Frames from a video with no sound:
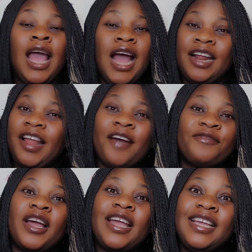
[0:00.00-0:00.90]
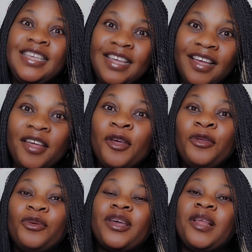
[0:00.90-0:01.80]
And after a year,
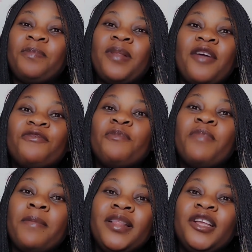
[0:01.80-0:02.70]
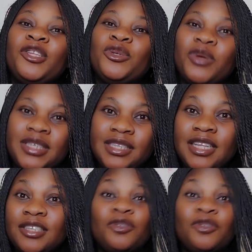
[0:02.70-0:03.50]
you can apply for permanent residency.